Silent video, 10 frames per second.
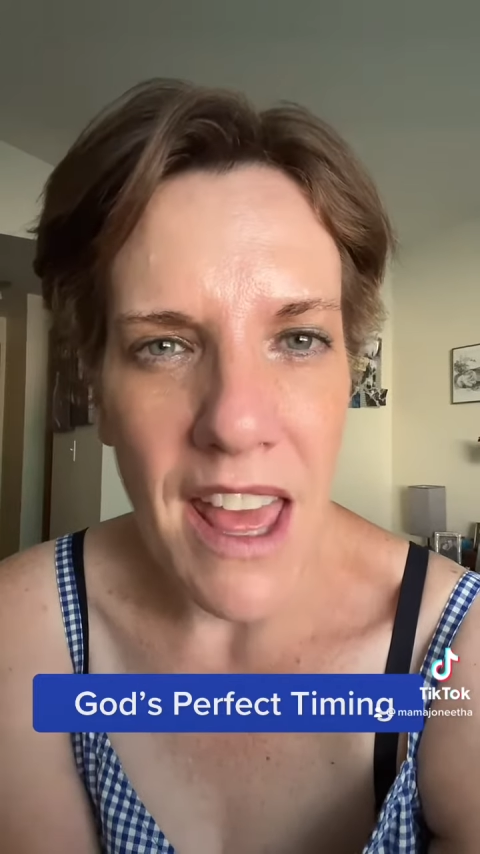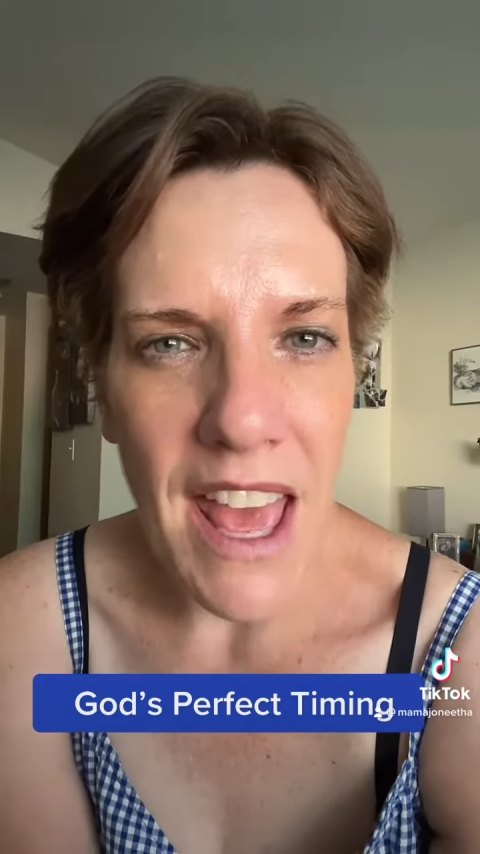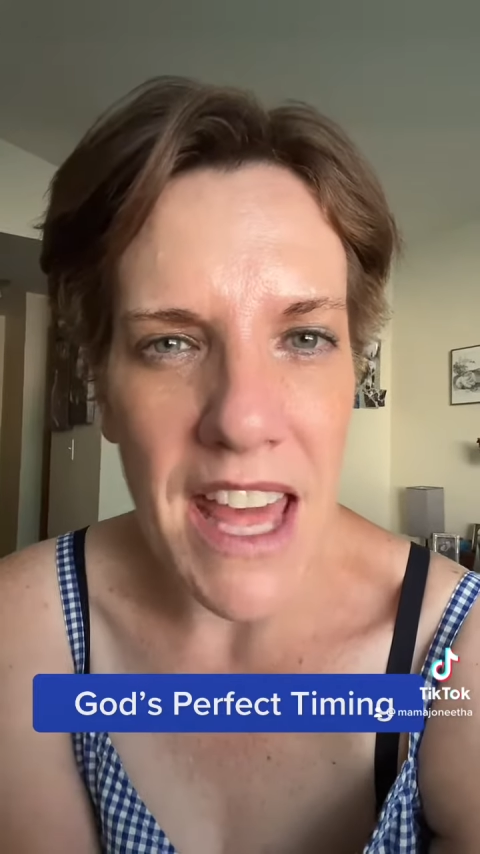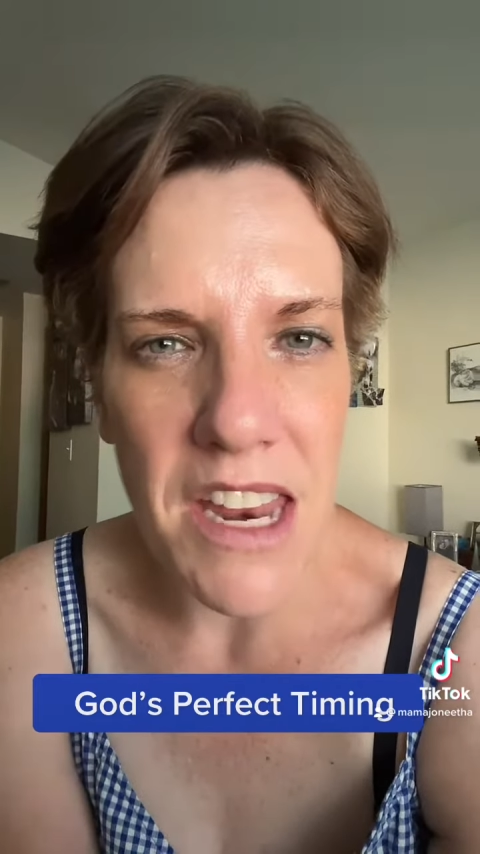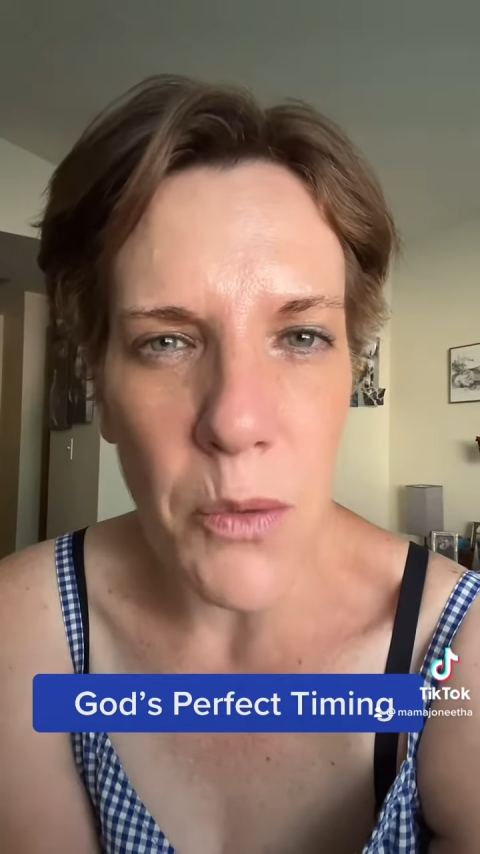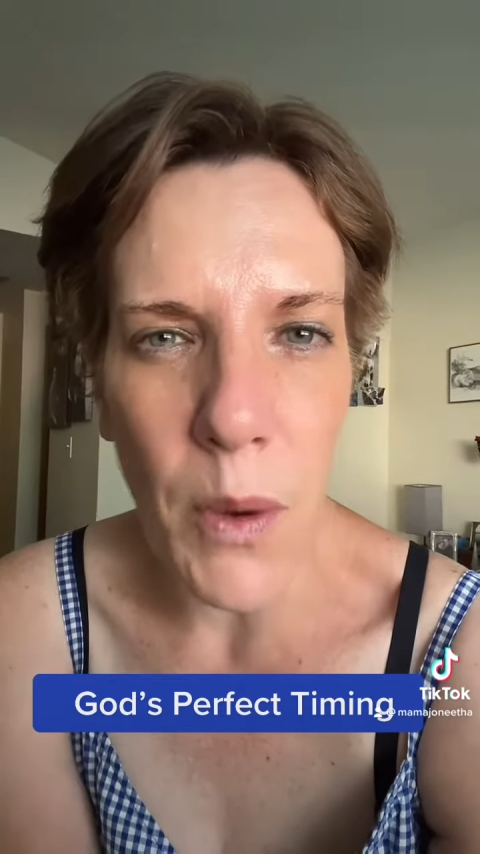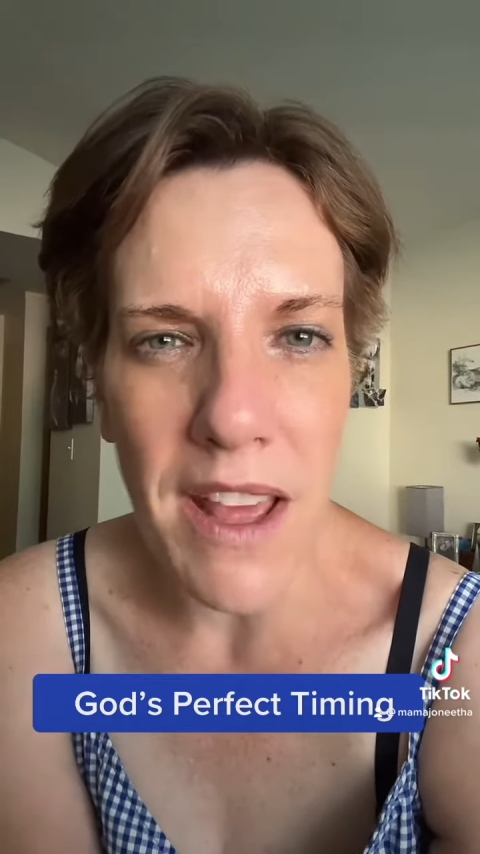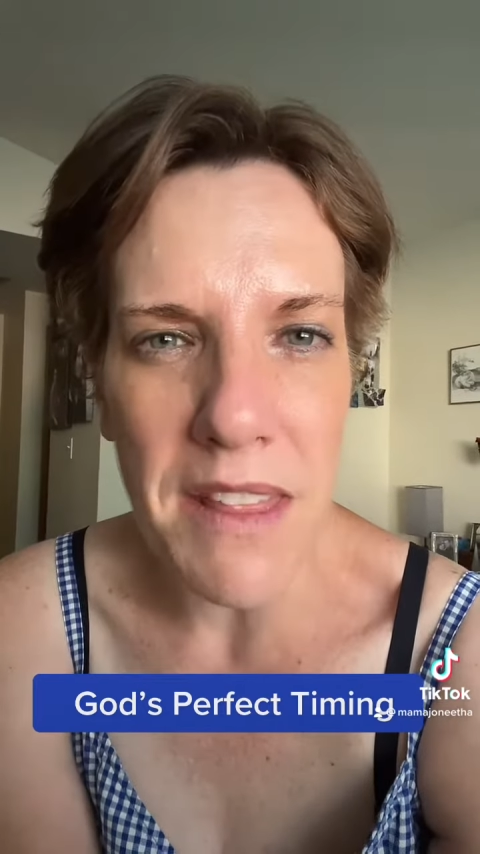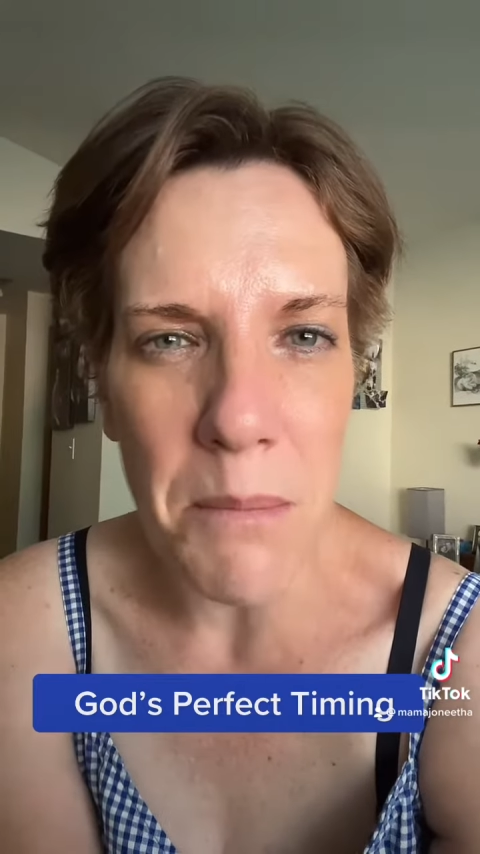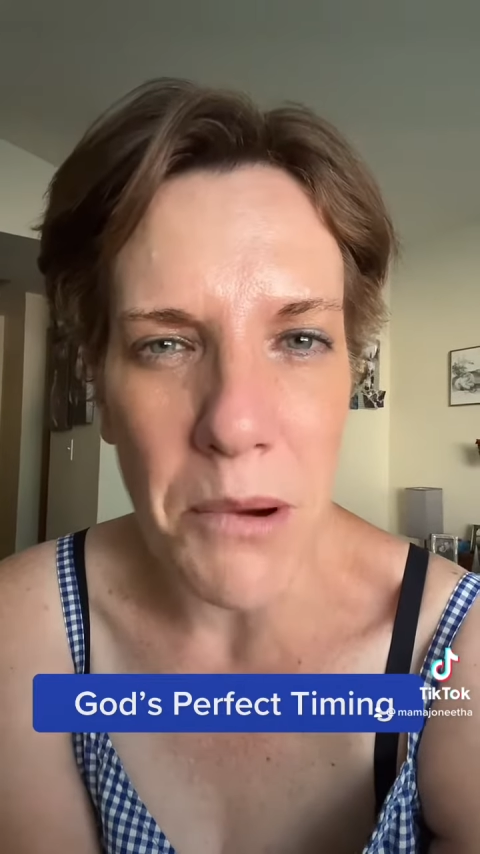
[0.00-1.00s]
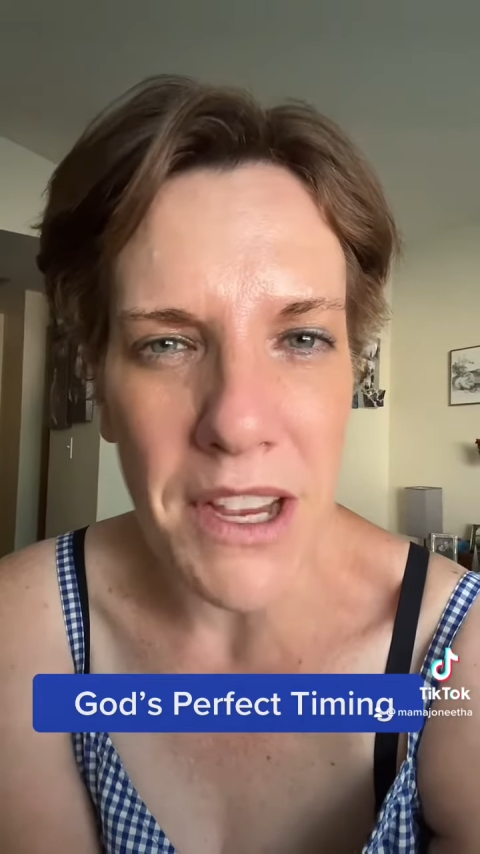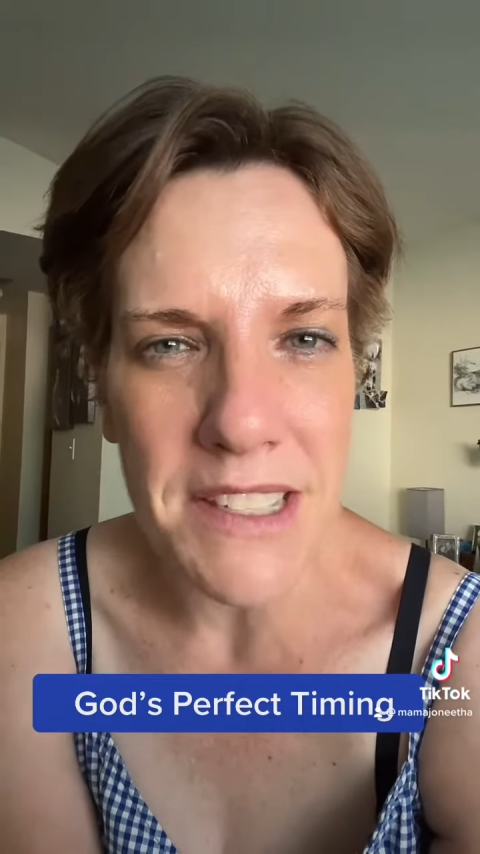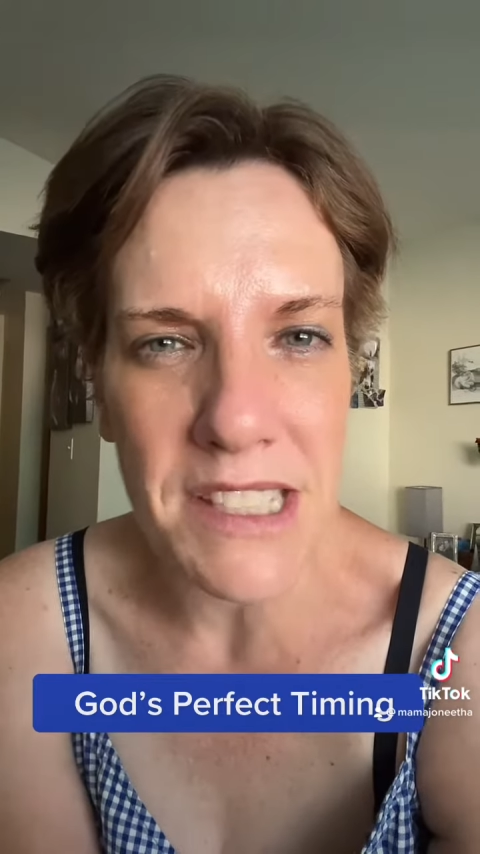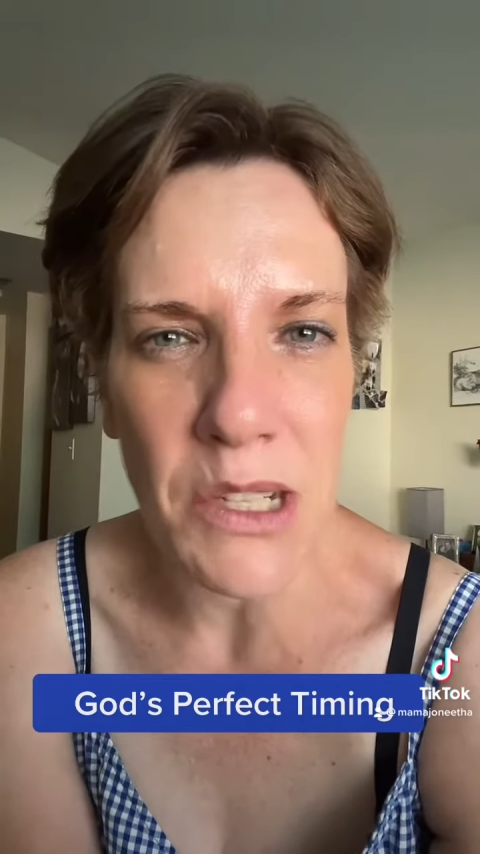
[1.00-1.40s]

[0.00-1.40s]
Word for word: and in a way that brings